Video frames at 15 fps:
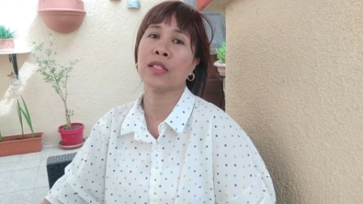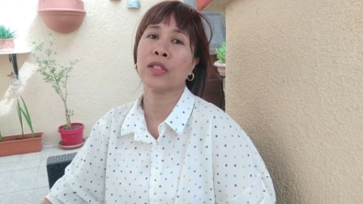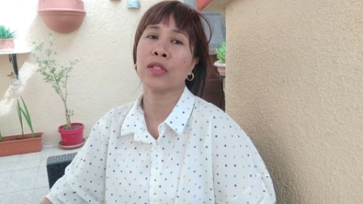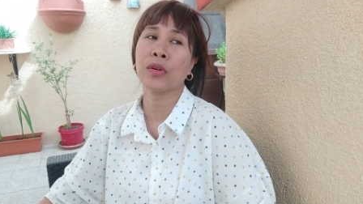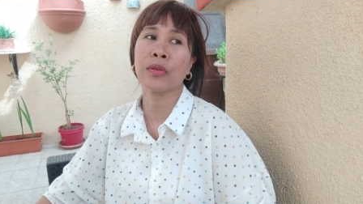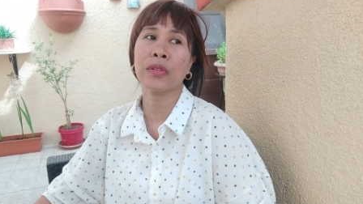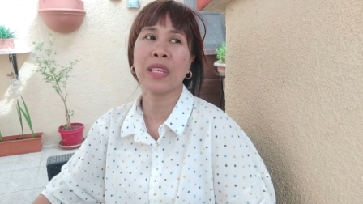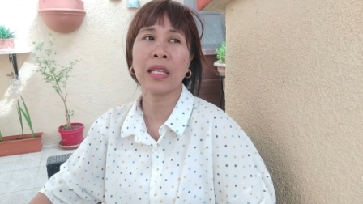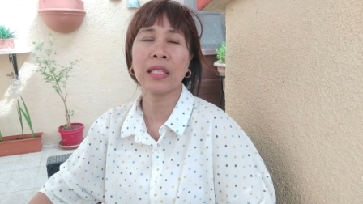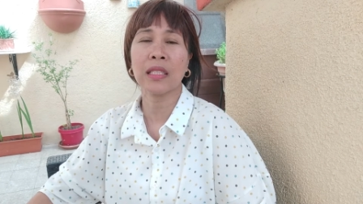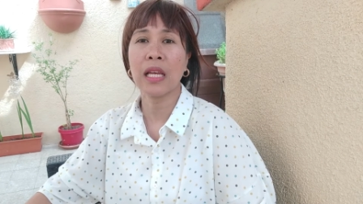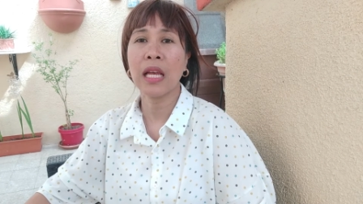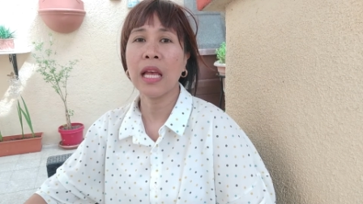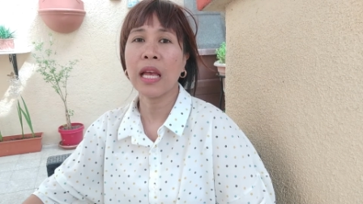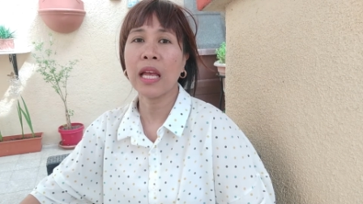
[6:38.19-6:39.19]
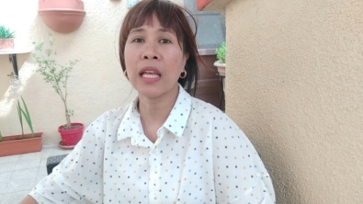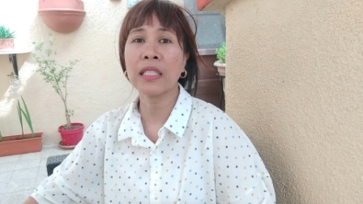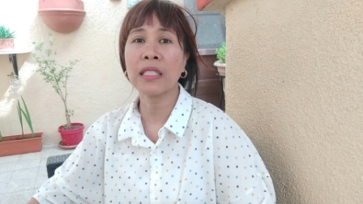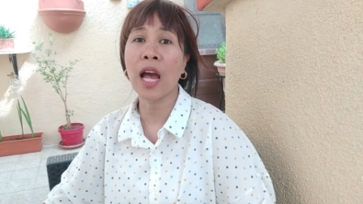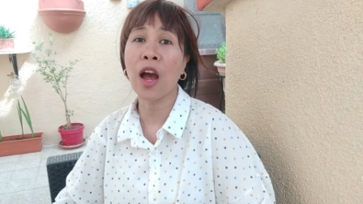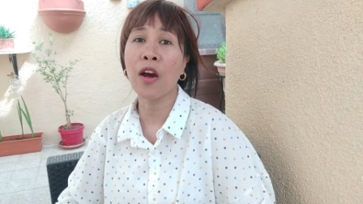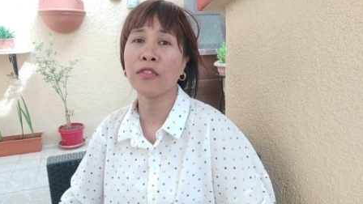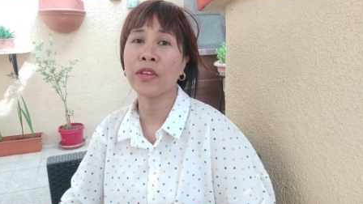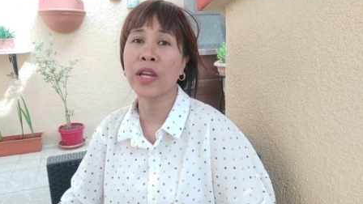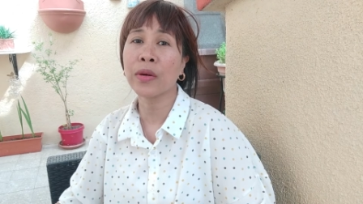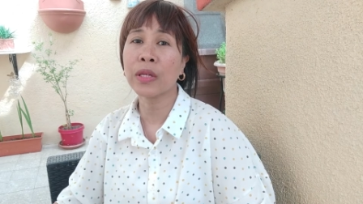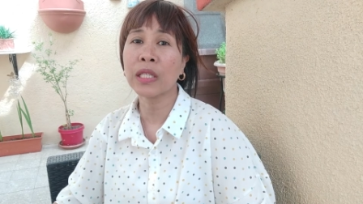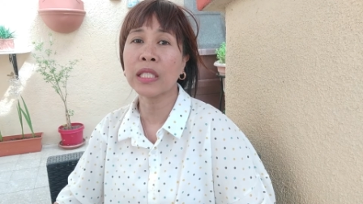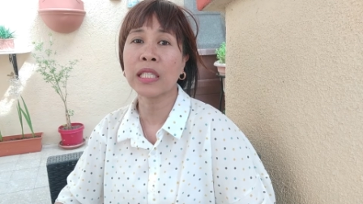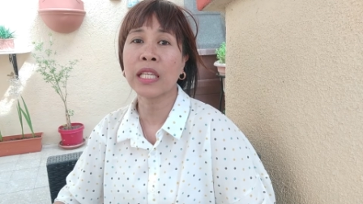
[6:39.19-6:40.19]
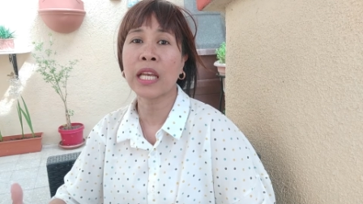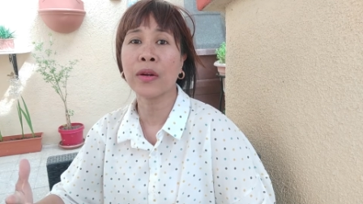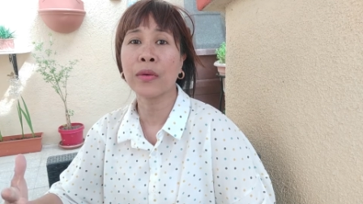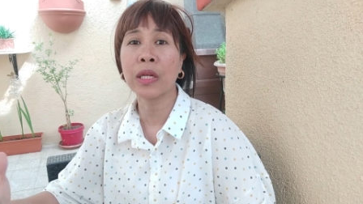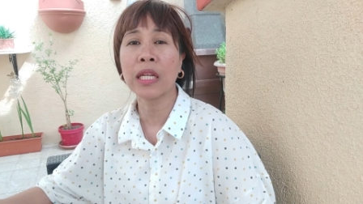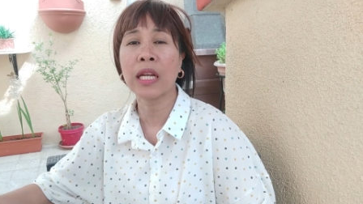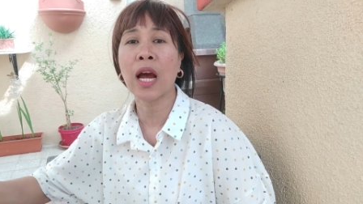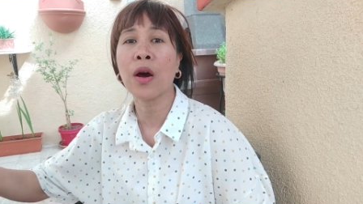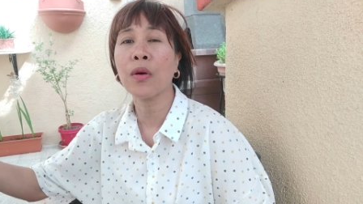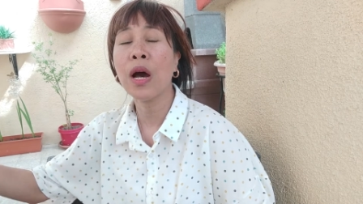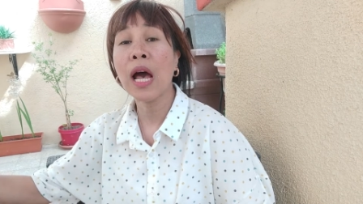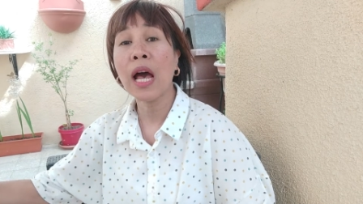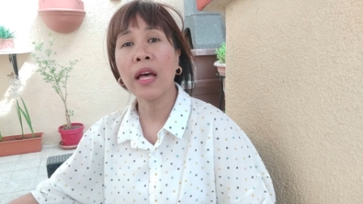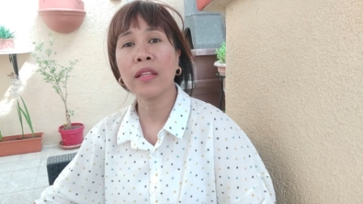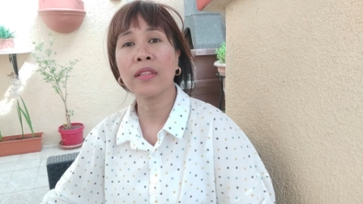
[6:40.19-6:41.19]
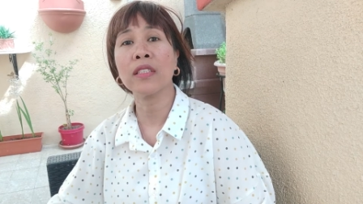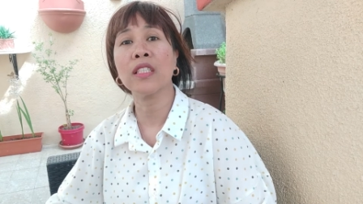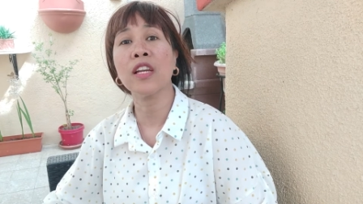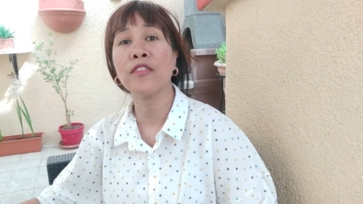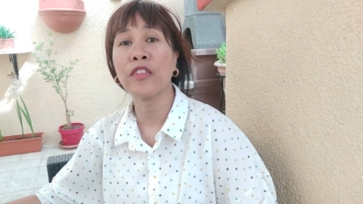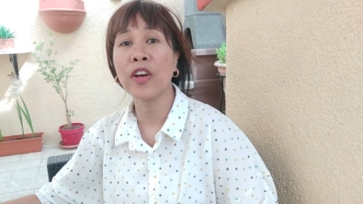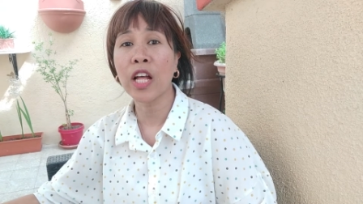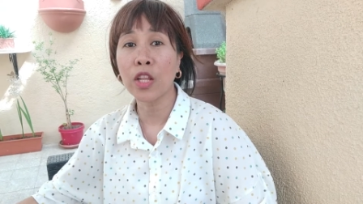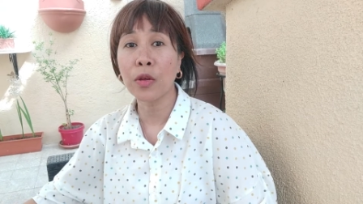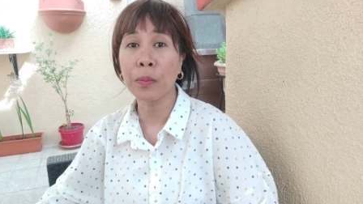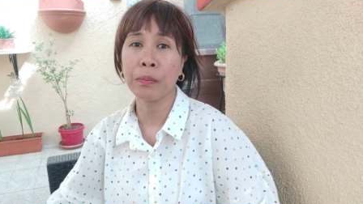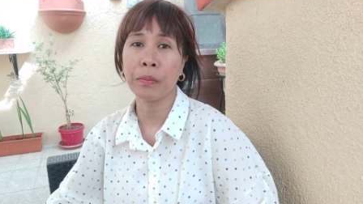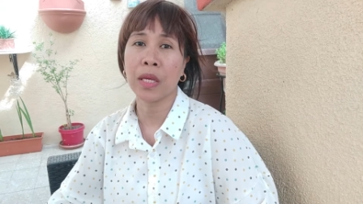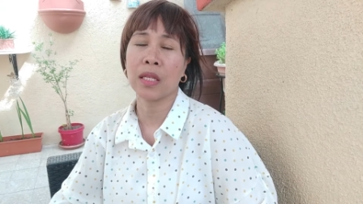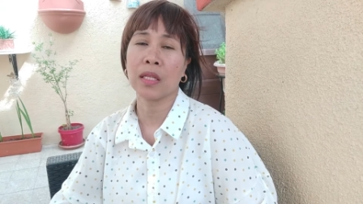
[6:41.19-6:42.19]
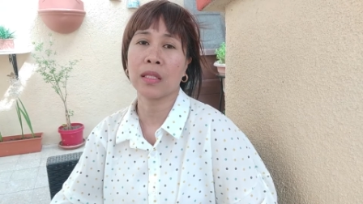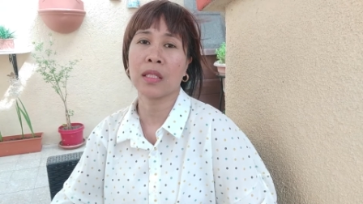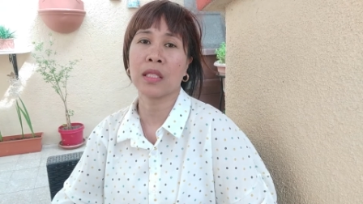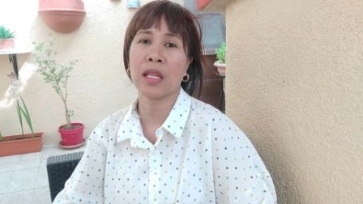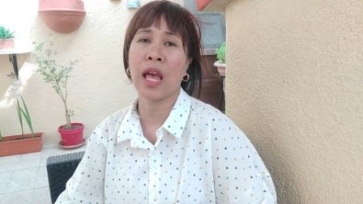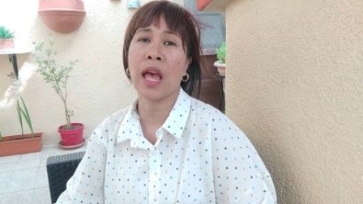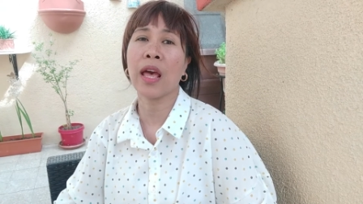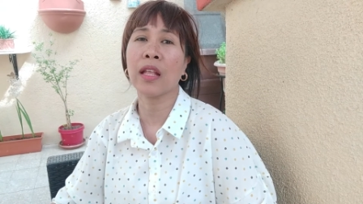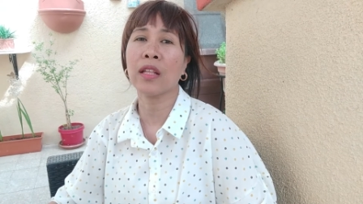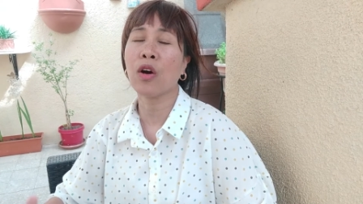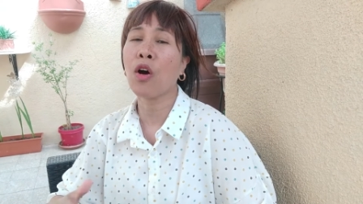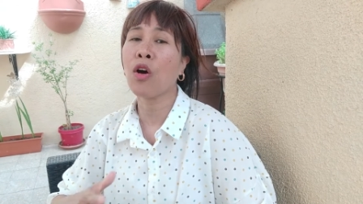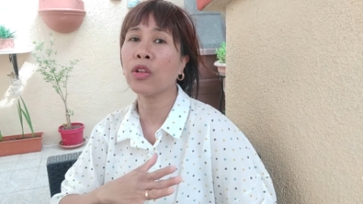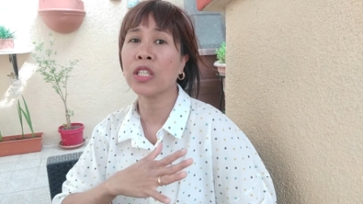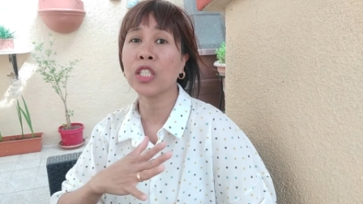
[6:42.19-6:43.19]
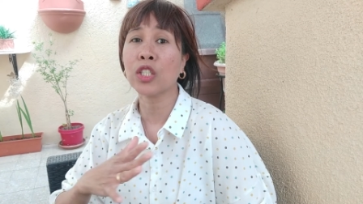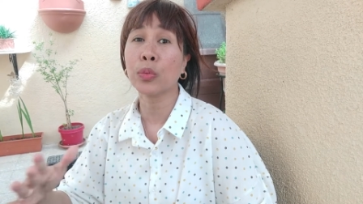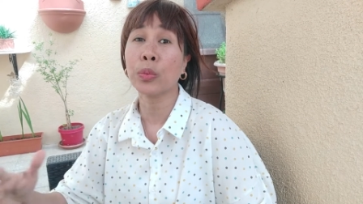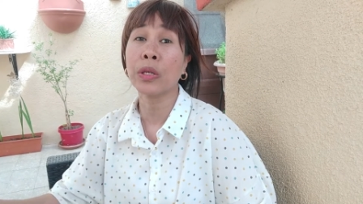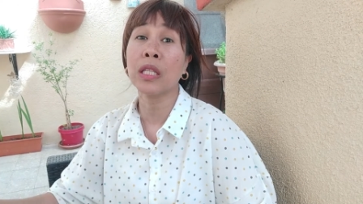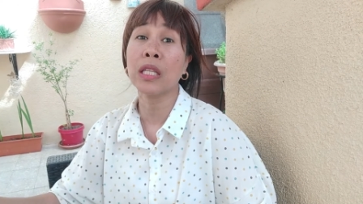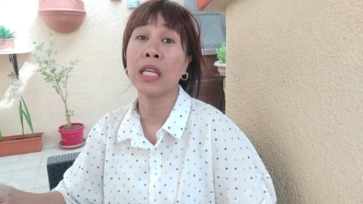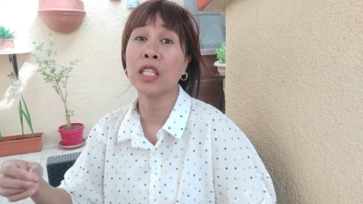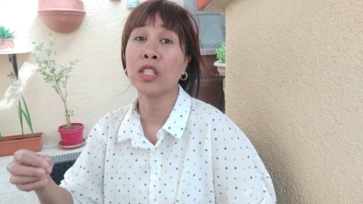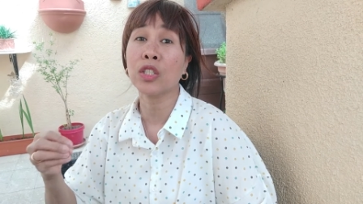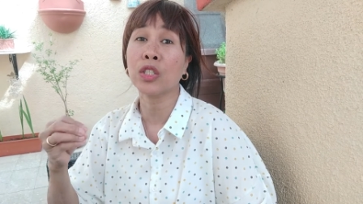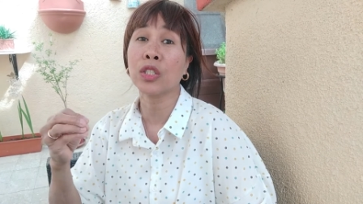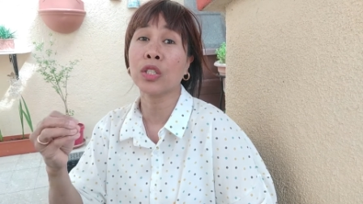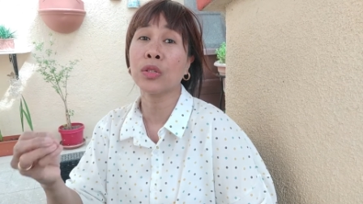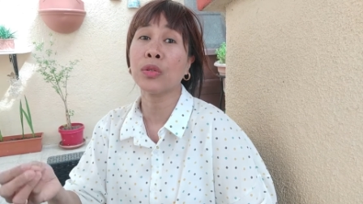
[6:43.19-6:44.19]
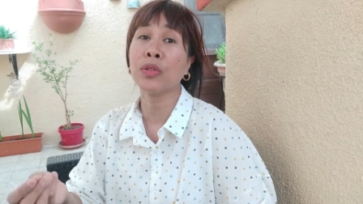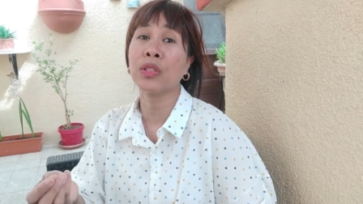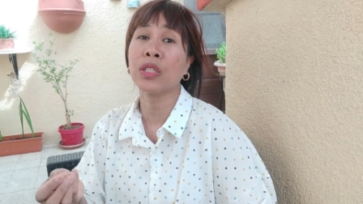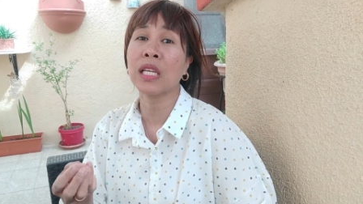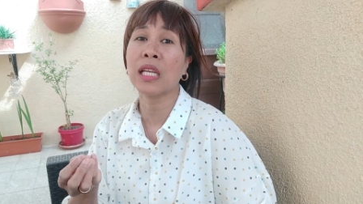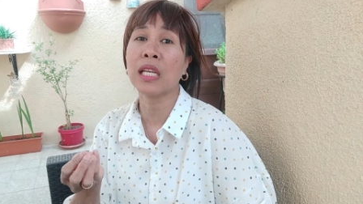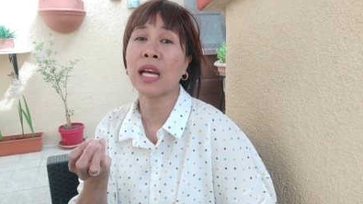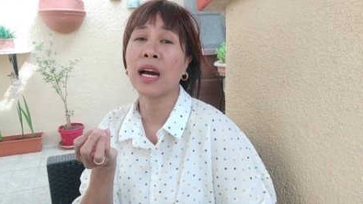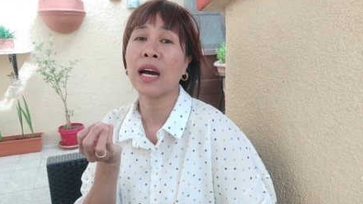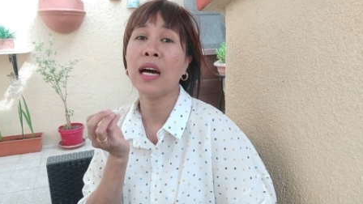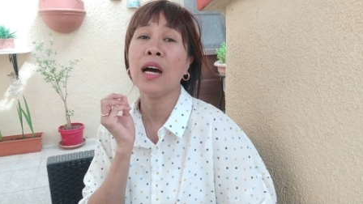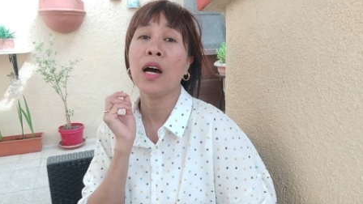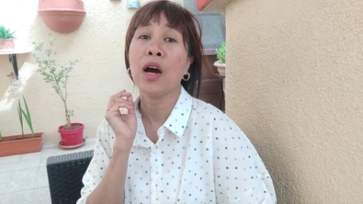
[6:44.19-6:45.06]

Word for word: So that is how very scary now the development, and all this will lead to the uh,